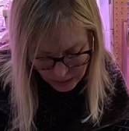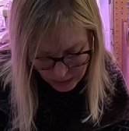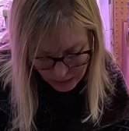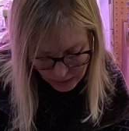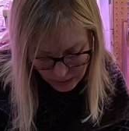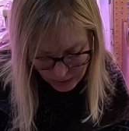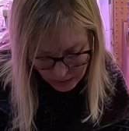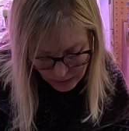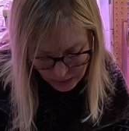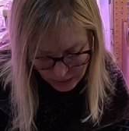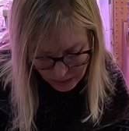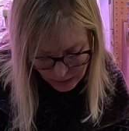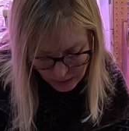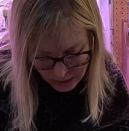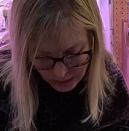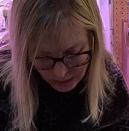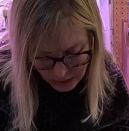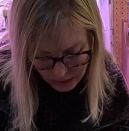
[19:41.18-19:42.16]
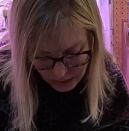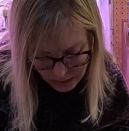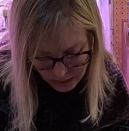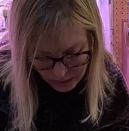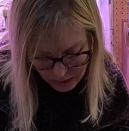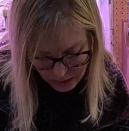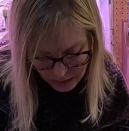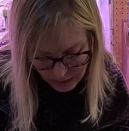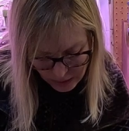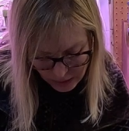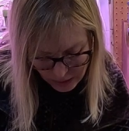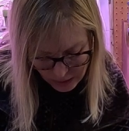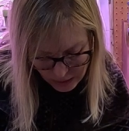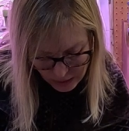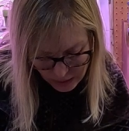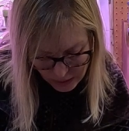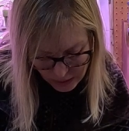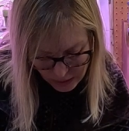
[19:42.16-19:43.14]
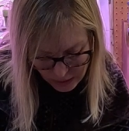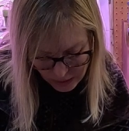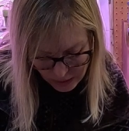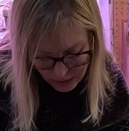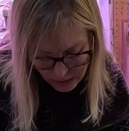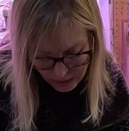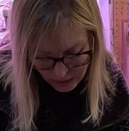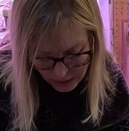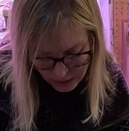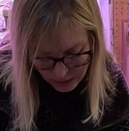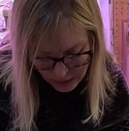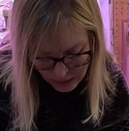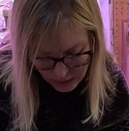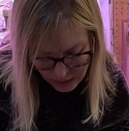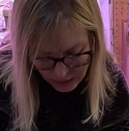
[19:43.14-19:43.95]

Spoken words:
[no speech]